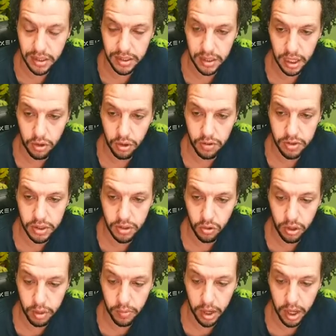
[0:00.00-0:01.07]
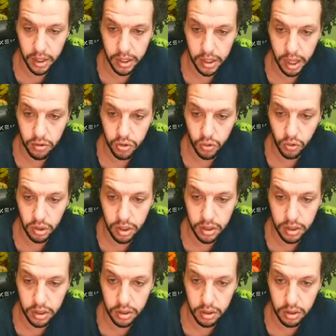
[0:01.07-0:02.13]
That's exactly what I was talking about. Now it's
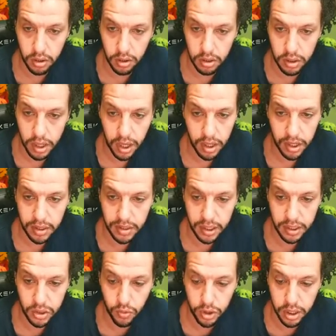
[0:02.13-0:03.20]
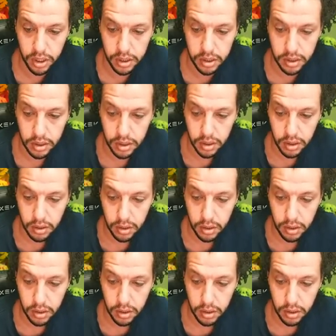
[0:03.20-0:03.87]
only... Yeah, that actually works.